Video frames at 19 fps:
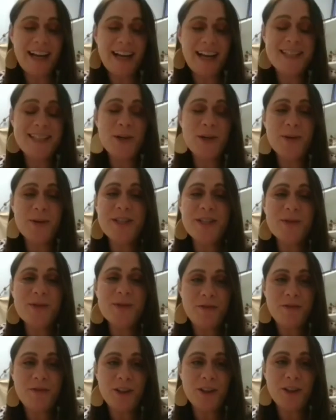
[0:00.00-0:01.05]
so we do
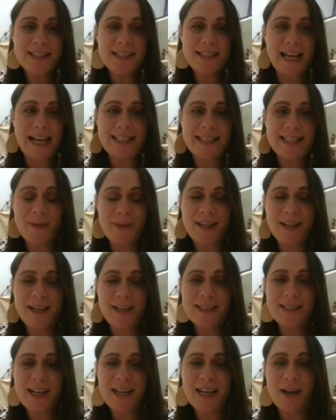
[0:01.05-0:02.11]
a full
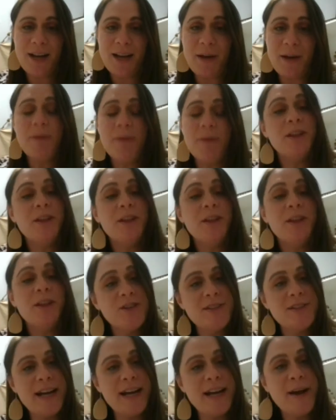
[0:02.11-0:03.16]
assessment. That would be the
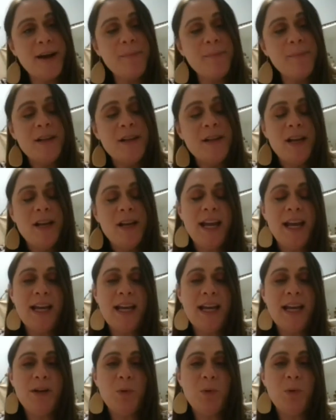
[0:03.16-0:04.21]
first step.
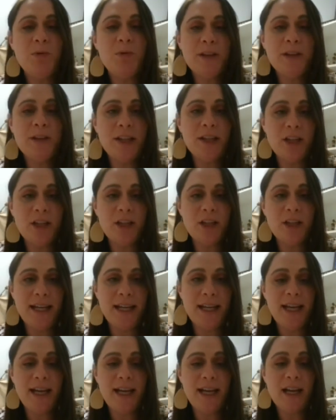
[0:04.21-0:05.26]
And we're really
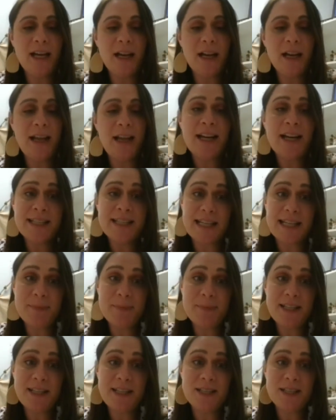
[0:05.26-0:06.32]
looking,
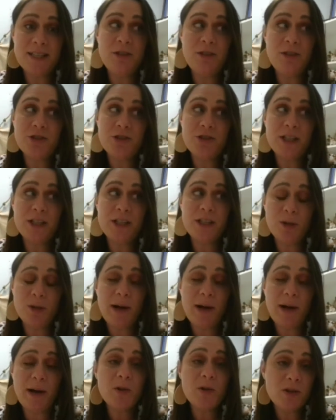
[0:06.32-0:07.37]
assessment is usually 2
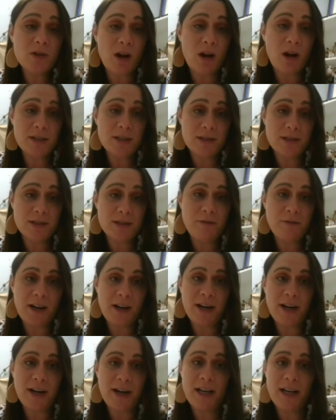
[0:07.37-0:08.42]
hours long, so it's
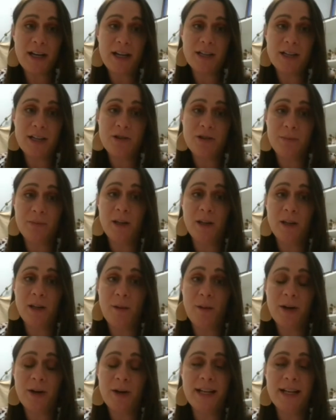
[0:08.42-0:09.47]
very extremely
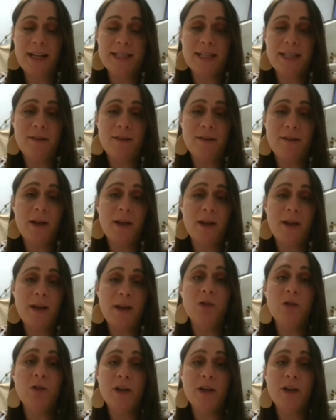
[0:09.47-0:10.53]
comprehensive. And
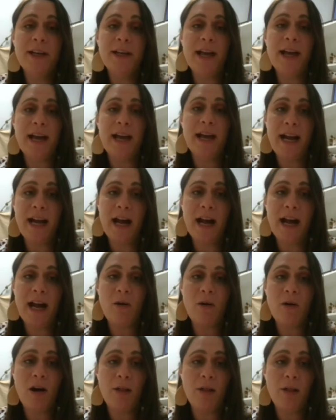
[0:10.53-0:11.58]
we're looking at
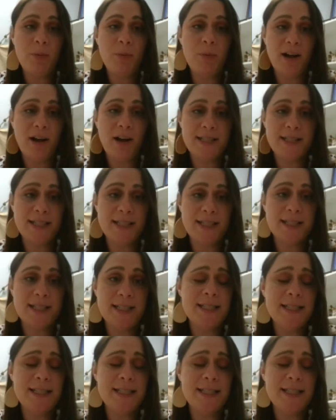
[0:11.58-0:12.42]
how all the process